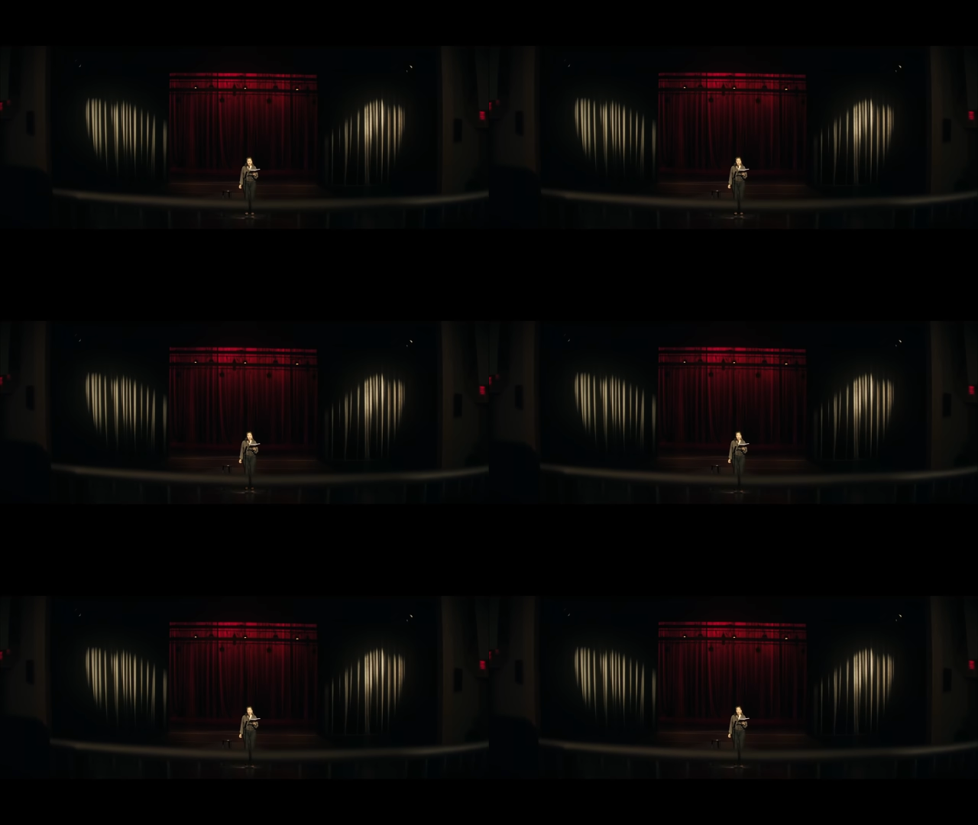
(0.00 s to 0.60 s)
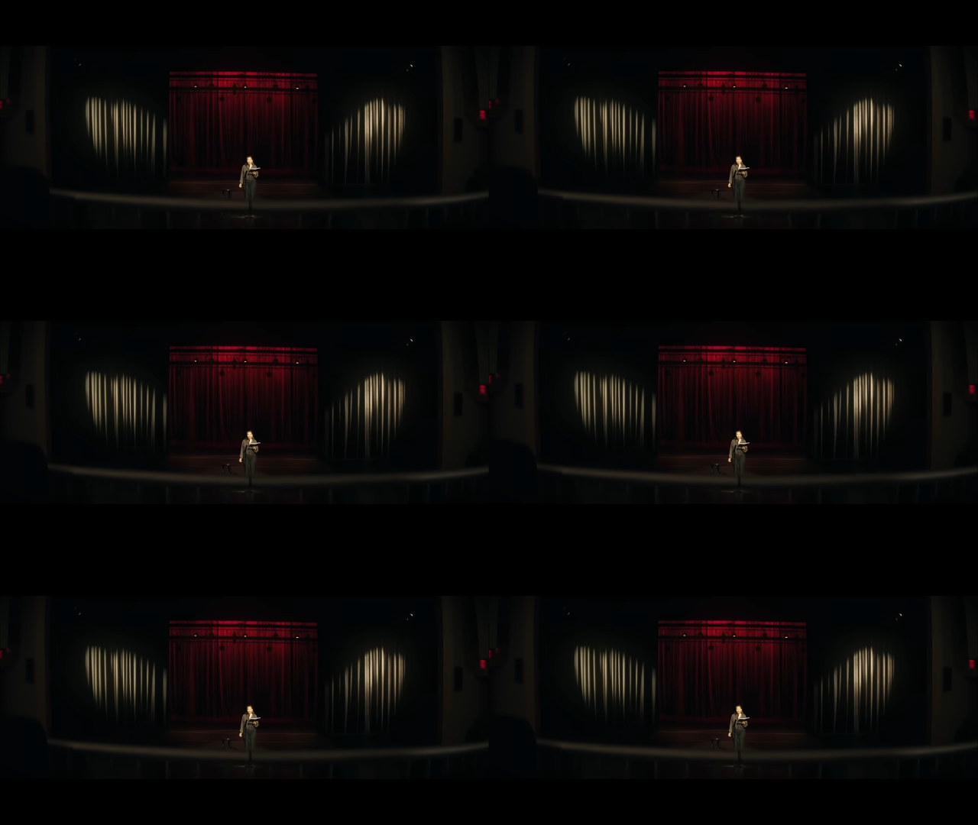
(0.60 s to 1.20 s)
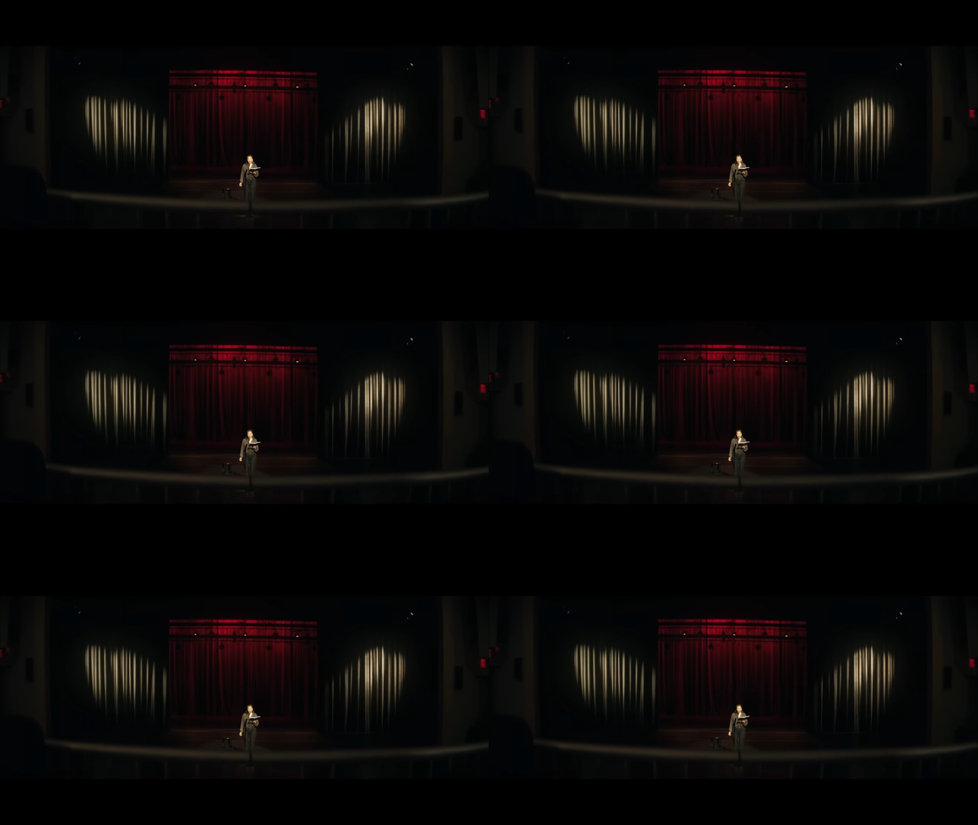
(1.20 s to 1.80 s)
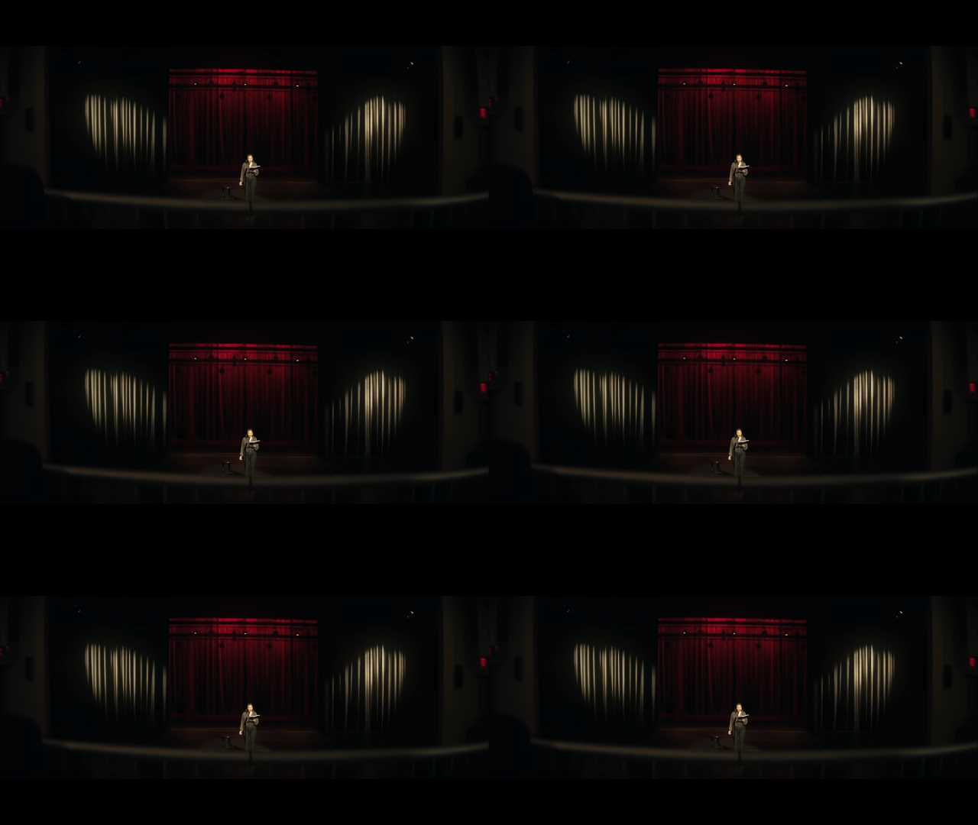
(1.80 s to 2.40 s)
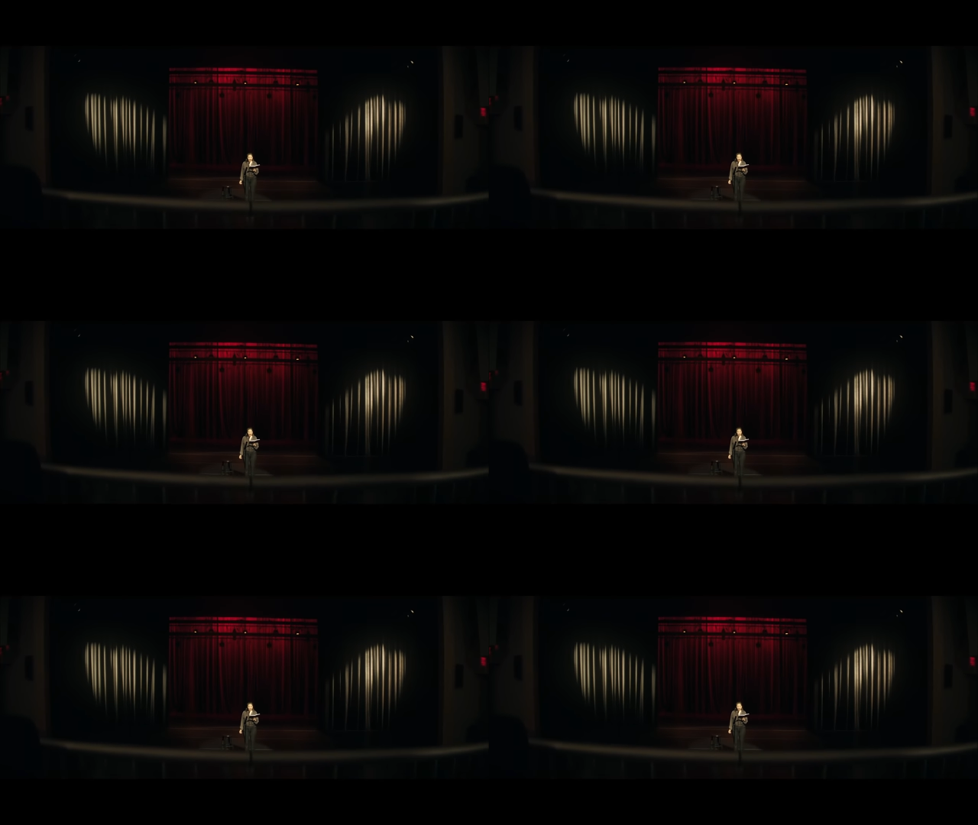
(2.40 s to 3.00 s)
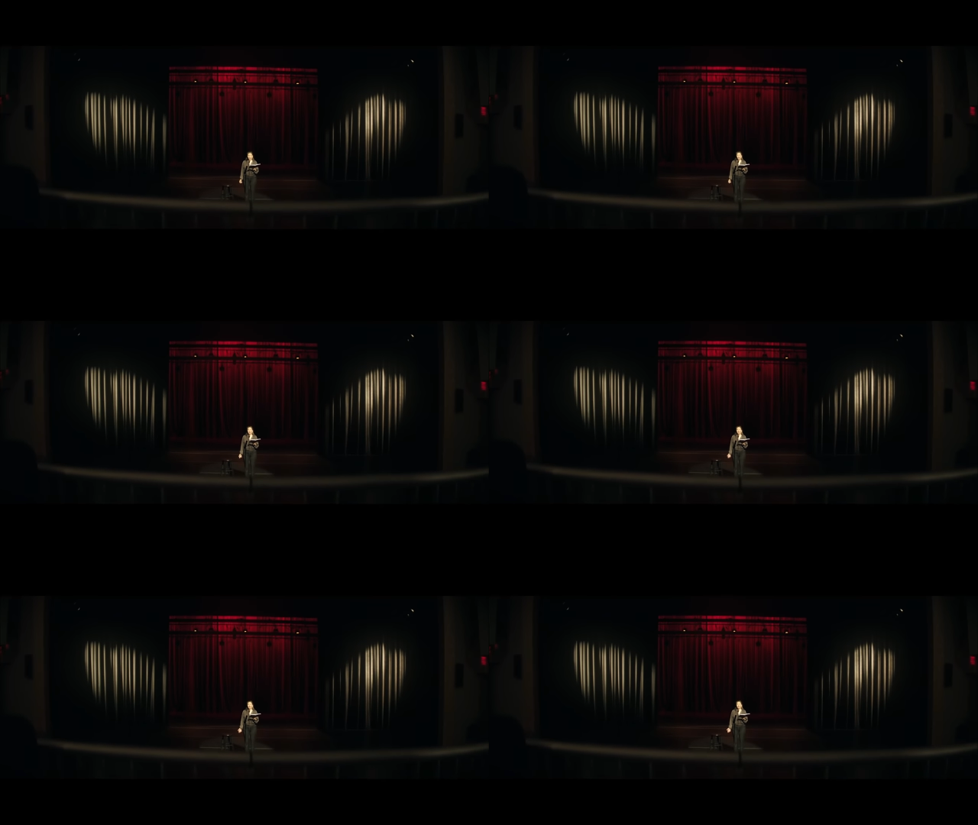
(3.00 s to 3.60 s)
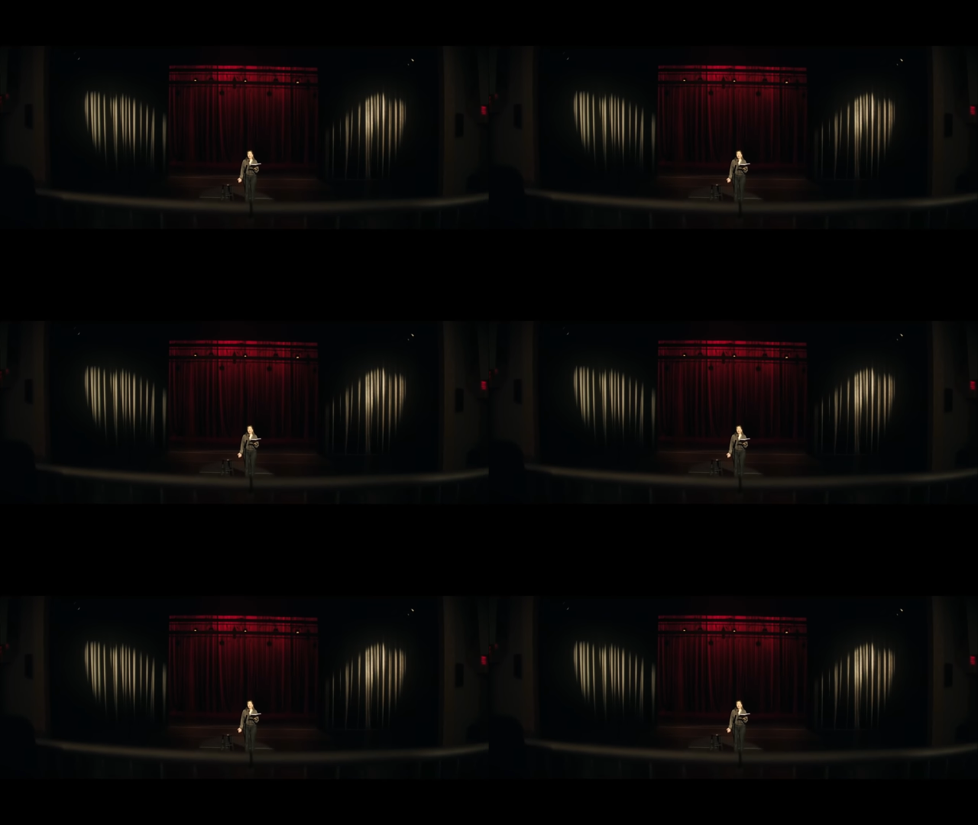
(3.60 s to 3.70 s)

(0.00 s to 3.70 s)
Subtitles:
No face is visible, so there are no lips to read.